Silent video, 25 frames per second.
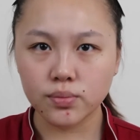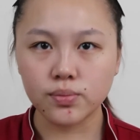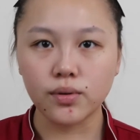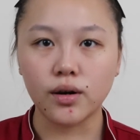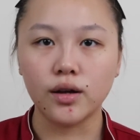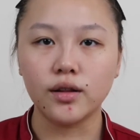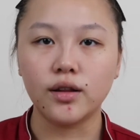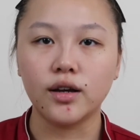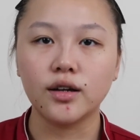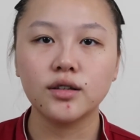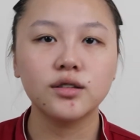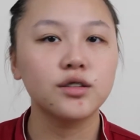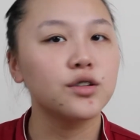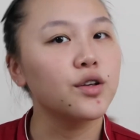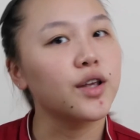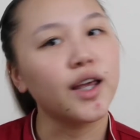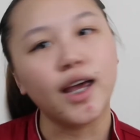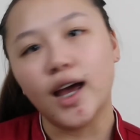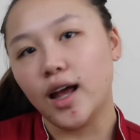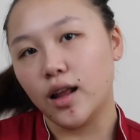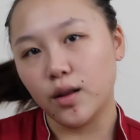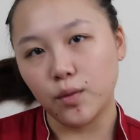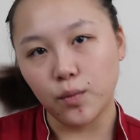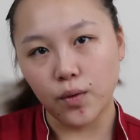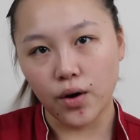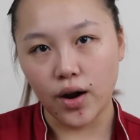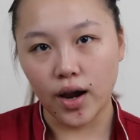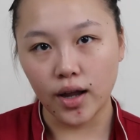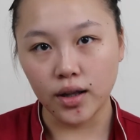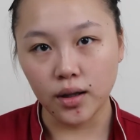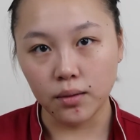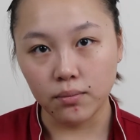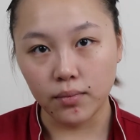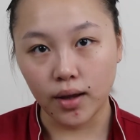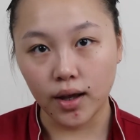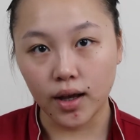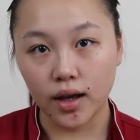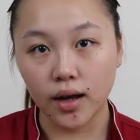products, you can't wear any
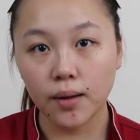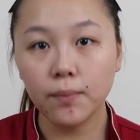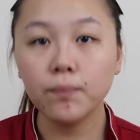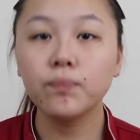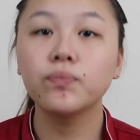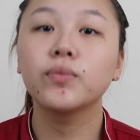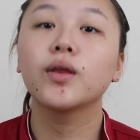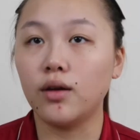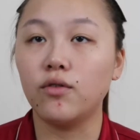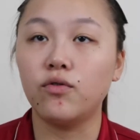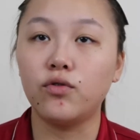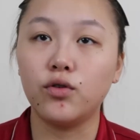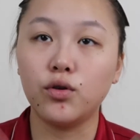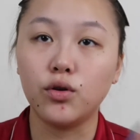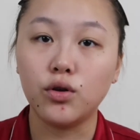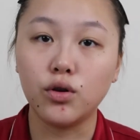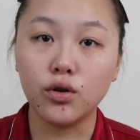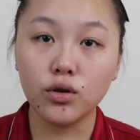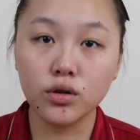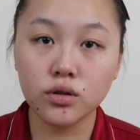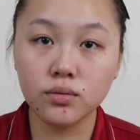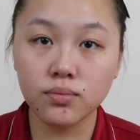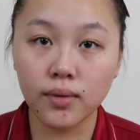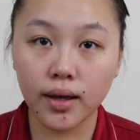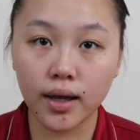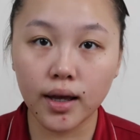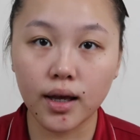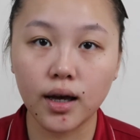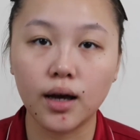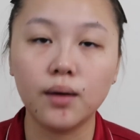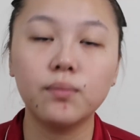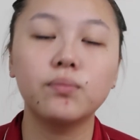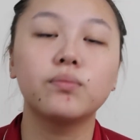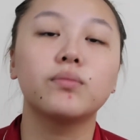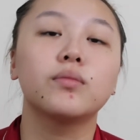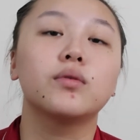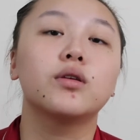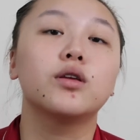makeup. If you use
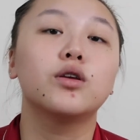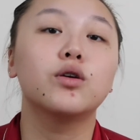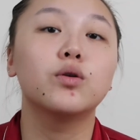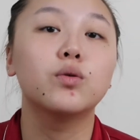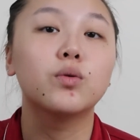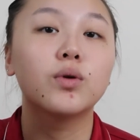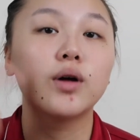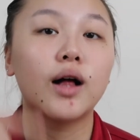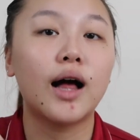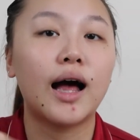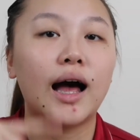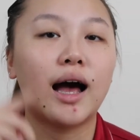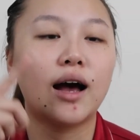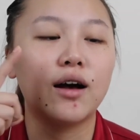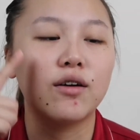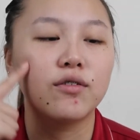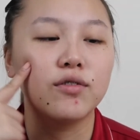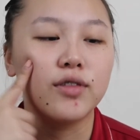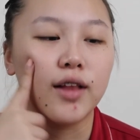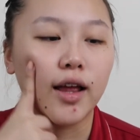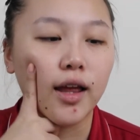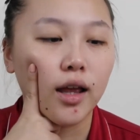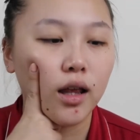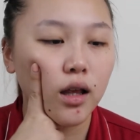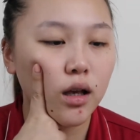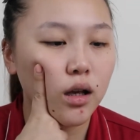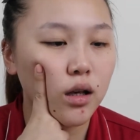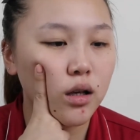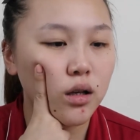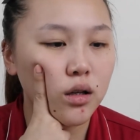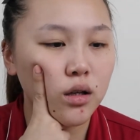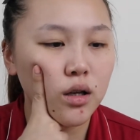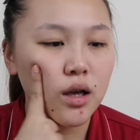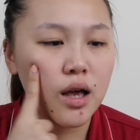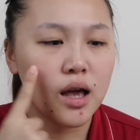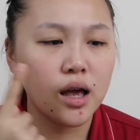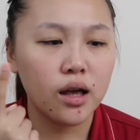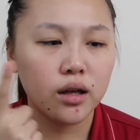makeup, you will have like
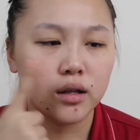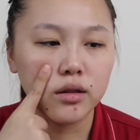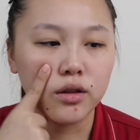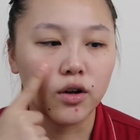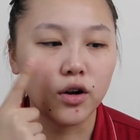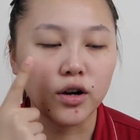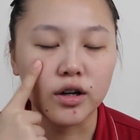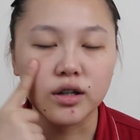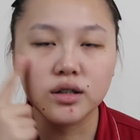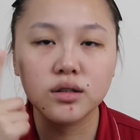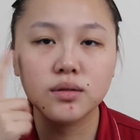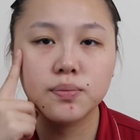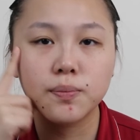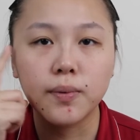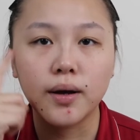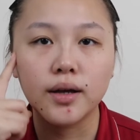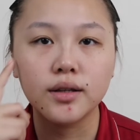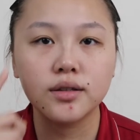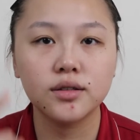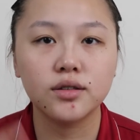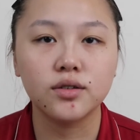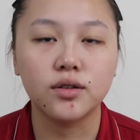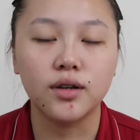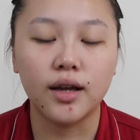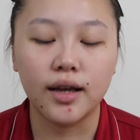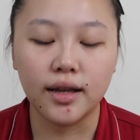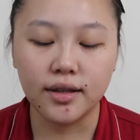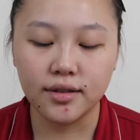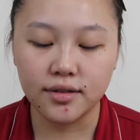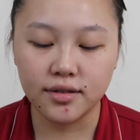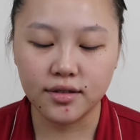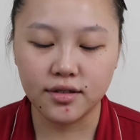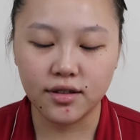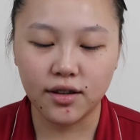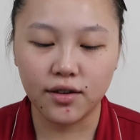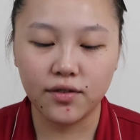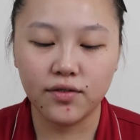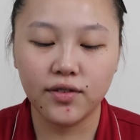dark spots and
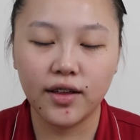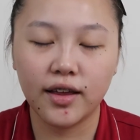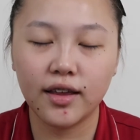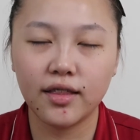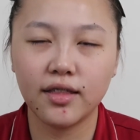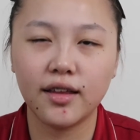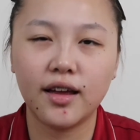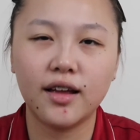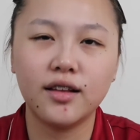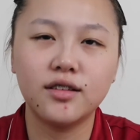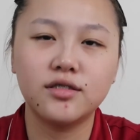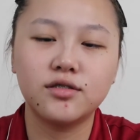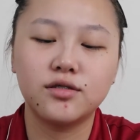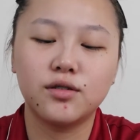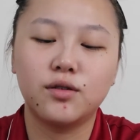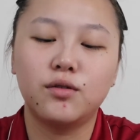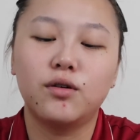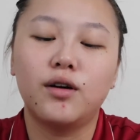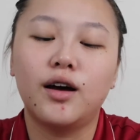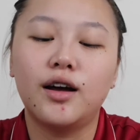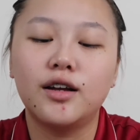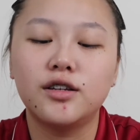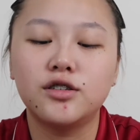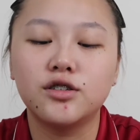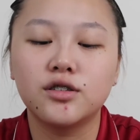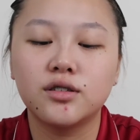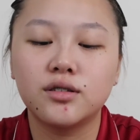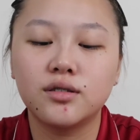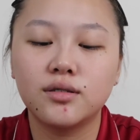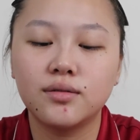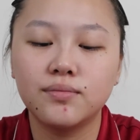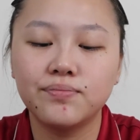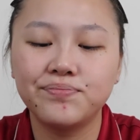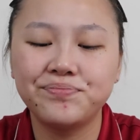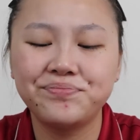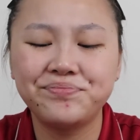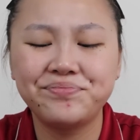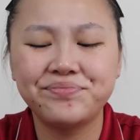stuff like that, so I just
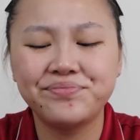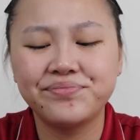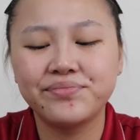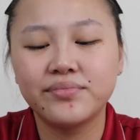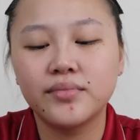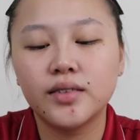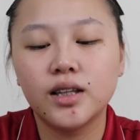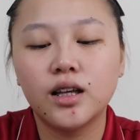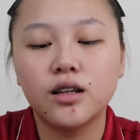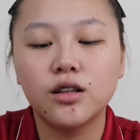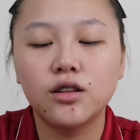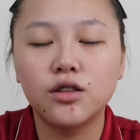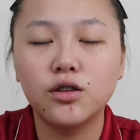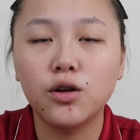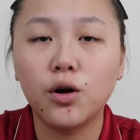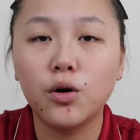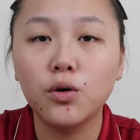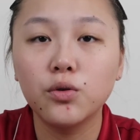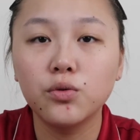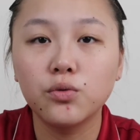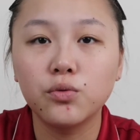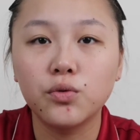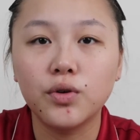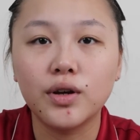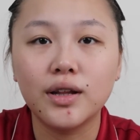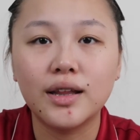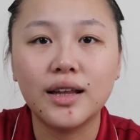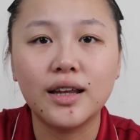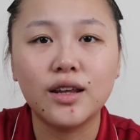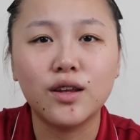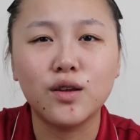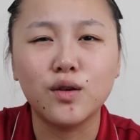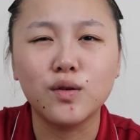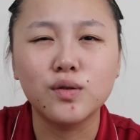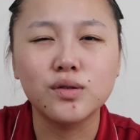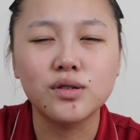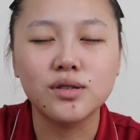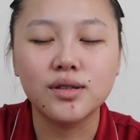don't really
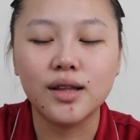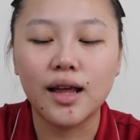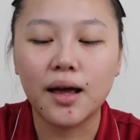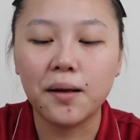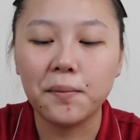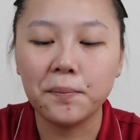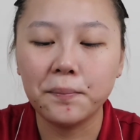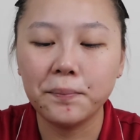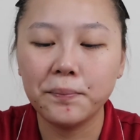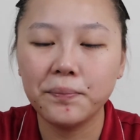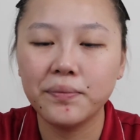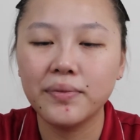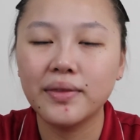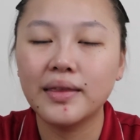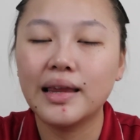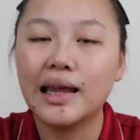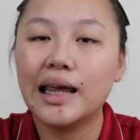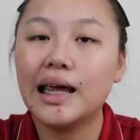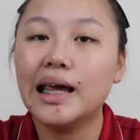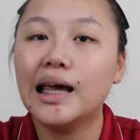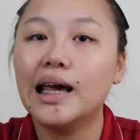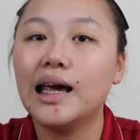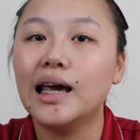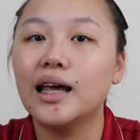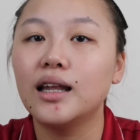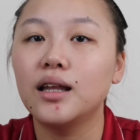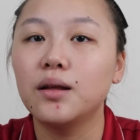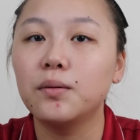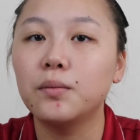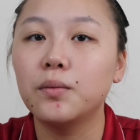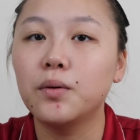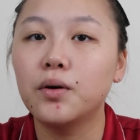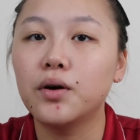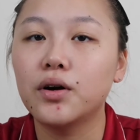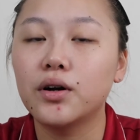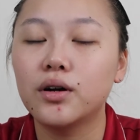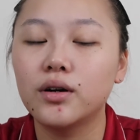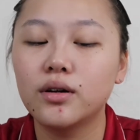use them
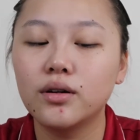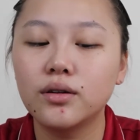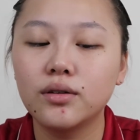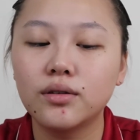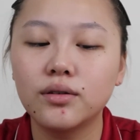anymore.